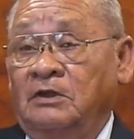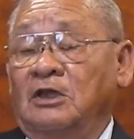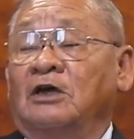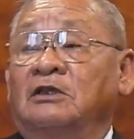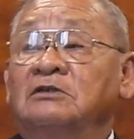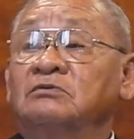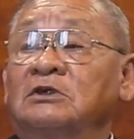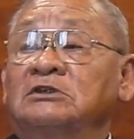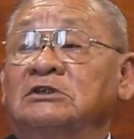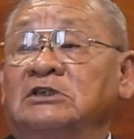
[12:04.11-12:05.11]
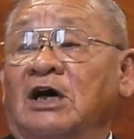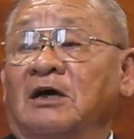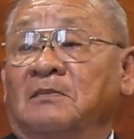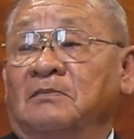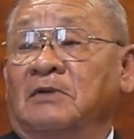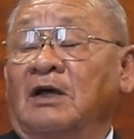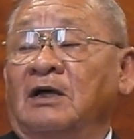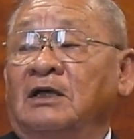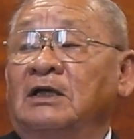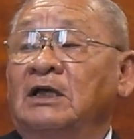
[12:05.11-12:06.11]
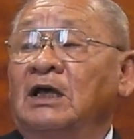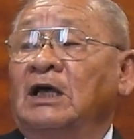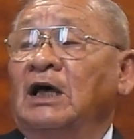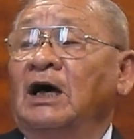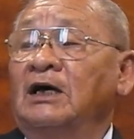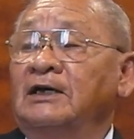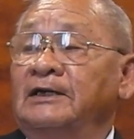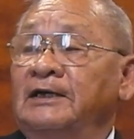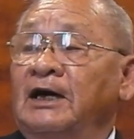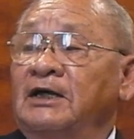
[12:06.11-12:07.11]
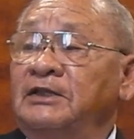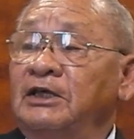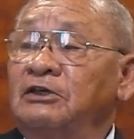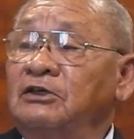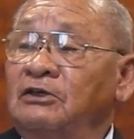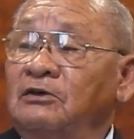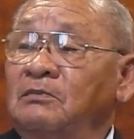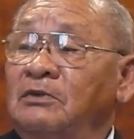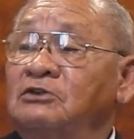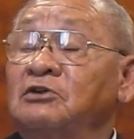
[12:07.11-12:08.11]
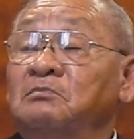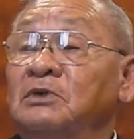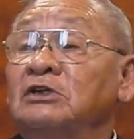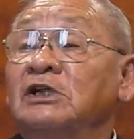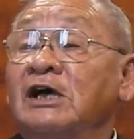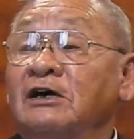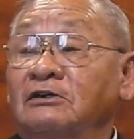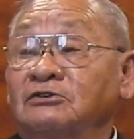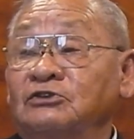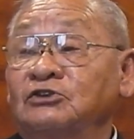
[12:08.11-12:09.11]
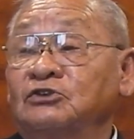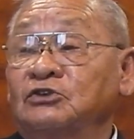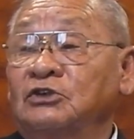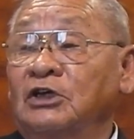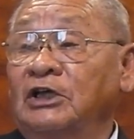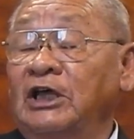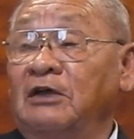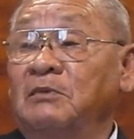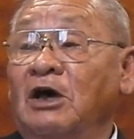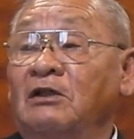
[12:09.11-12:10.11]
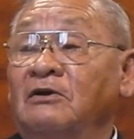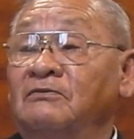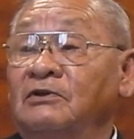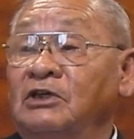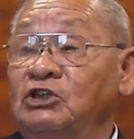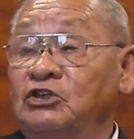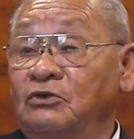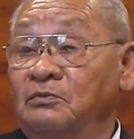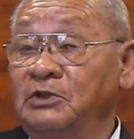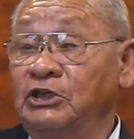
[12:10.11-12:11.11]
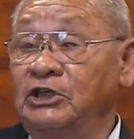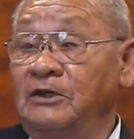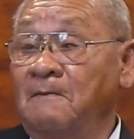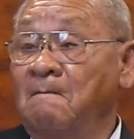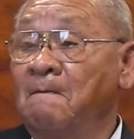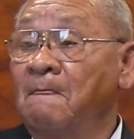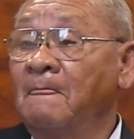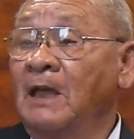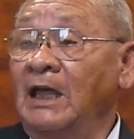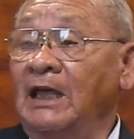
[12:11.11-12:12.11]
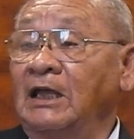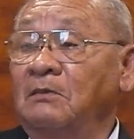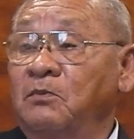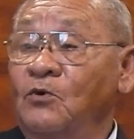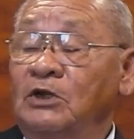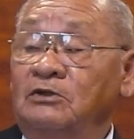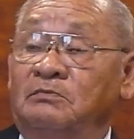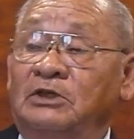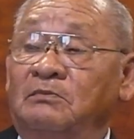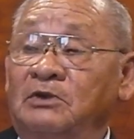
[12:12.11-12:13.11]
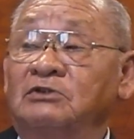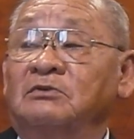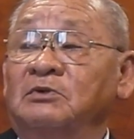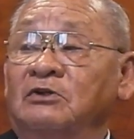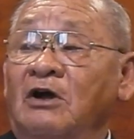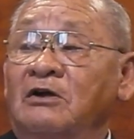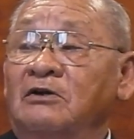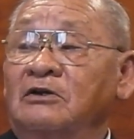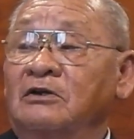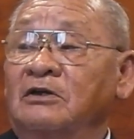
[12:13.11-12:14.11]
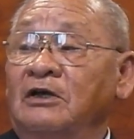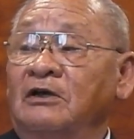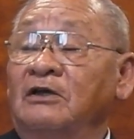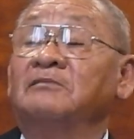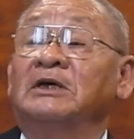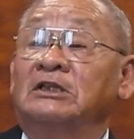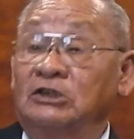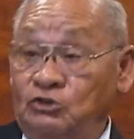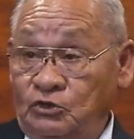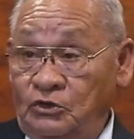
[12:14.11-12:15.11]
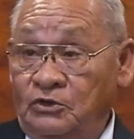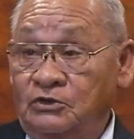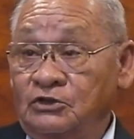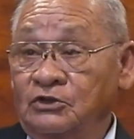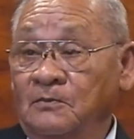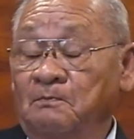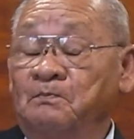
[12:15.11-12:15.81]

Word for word: Now, this was a time, I, I think uh, Bishop Milhouse came out of EUB and appointed to be a bishop in our in the Methodist Church,